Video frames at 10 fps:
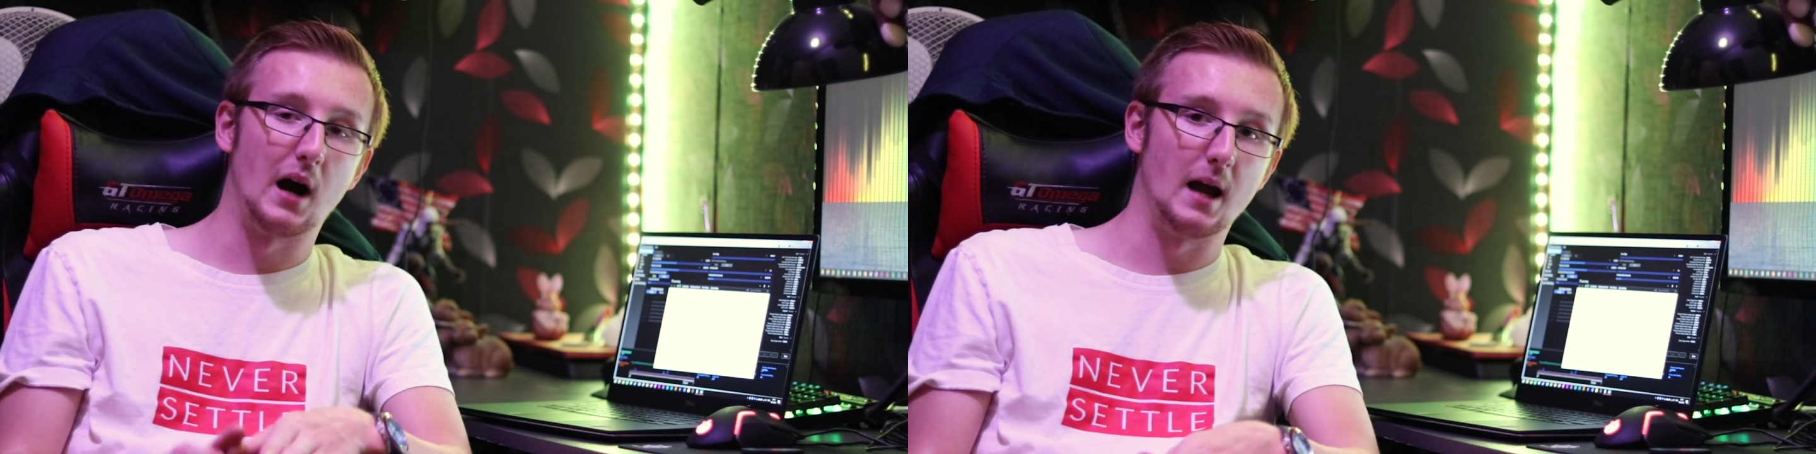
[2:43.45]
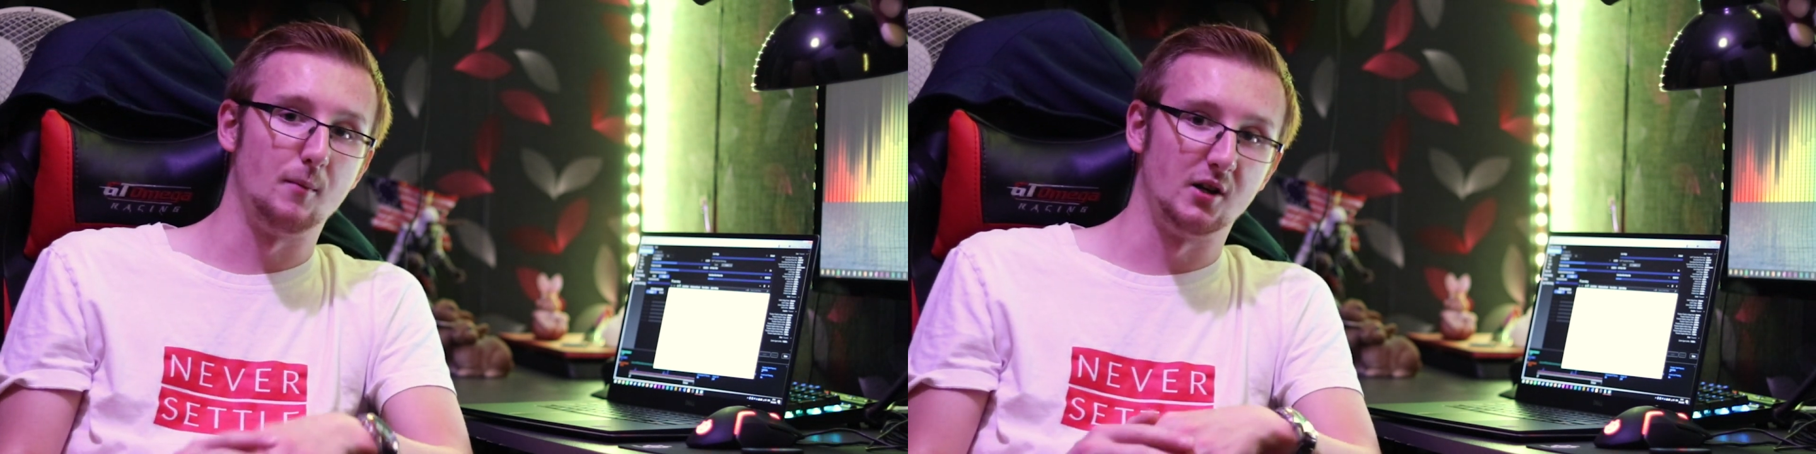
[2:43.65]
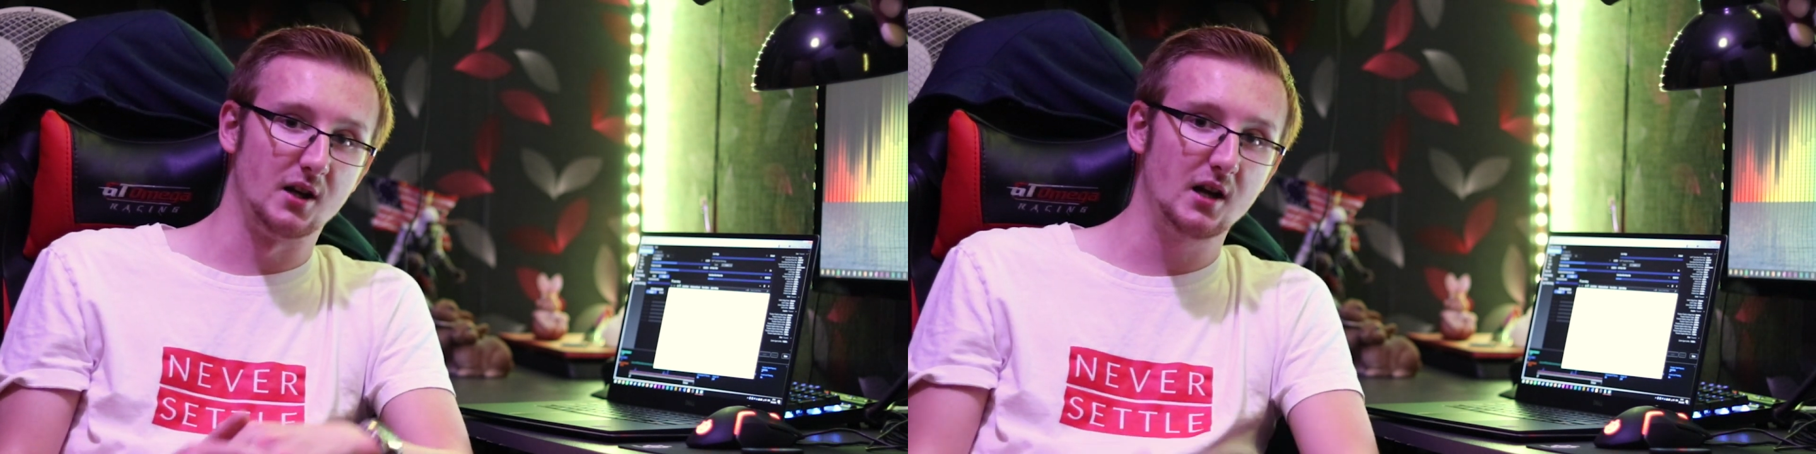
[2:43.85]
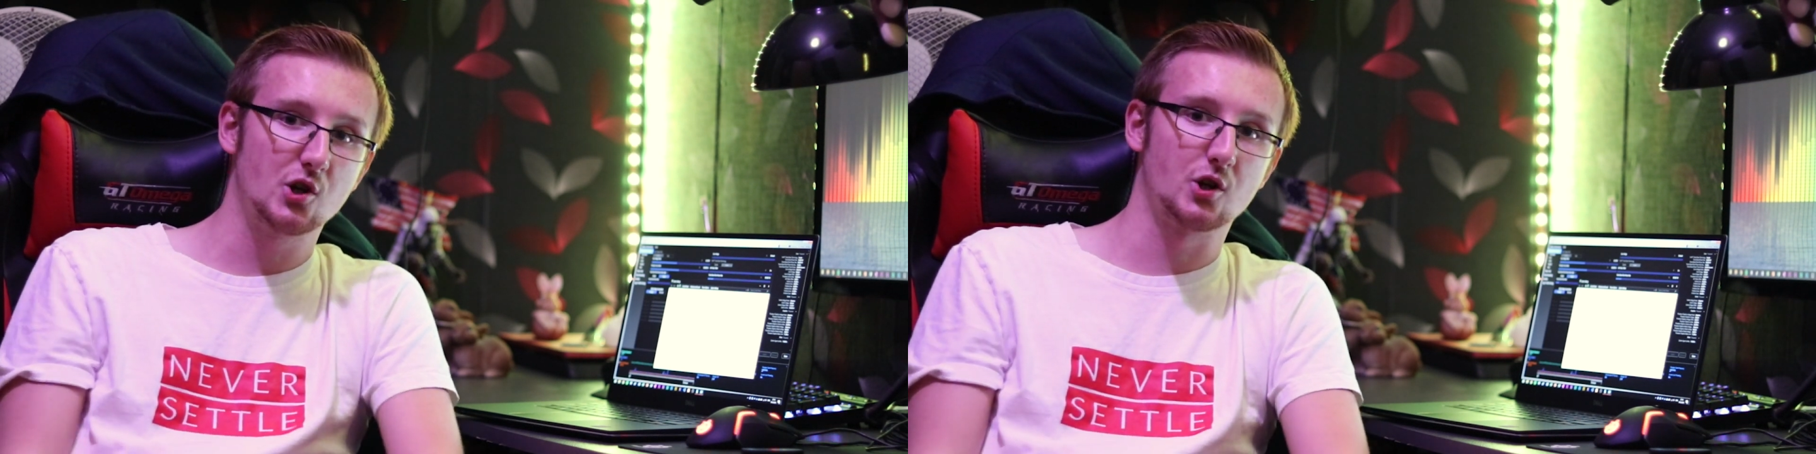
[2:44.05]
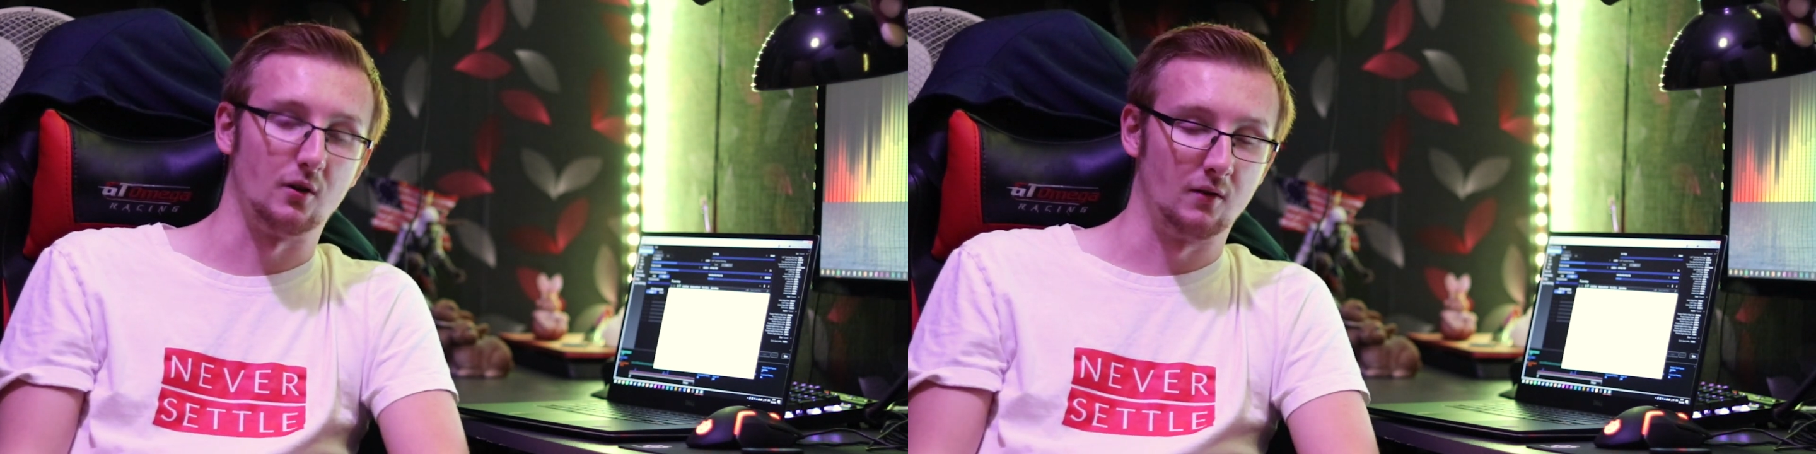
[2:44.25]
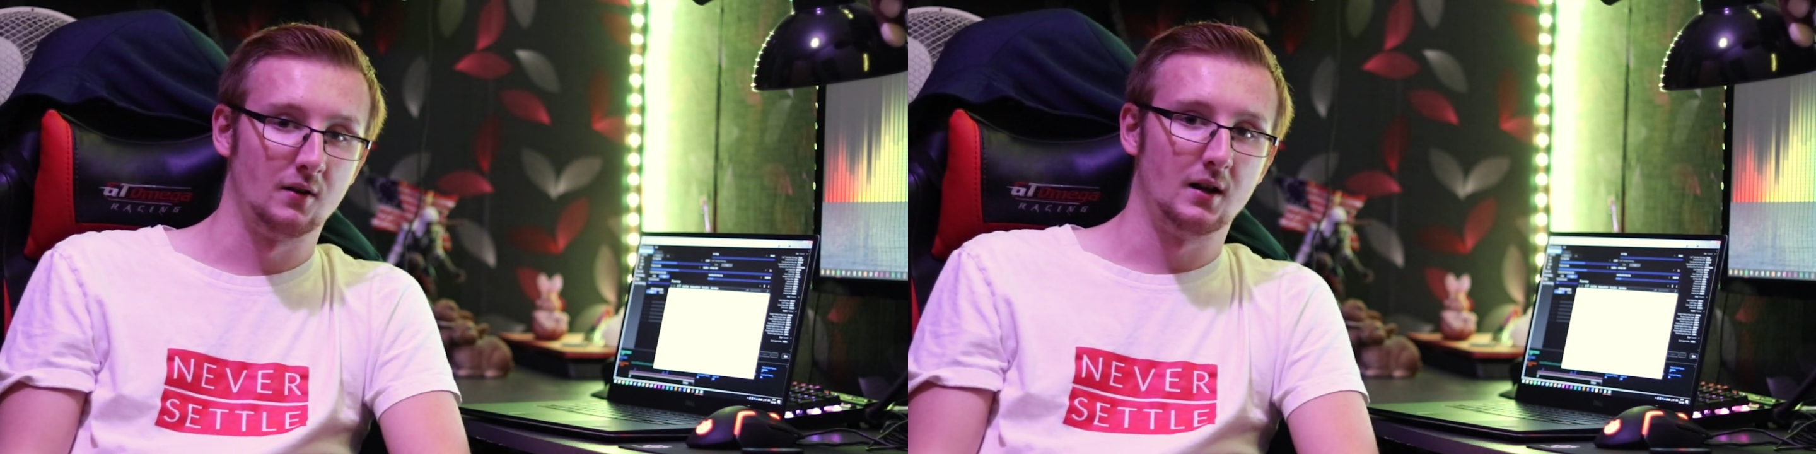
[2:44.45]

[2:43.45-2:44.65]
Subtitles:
hibernation.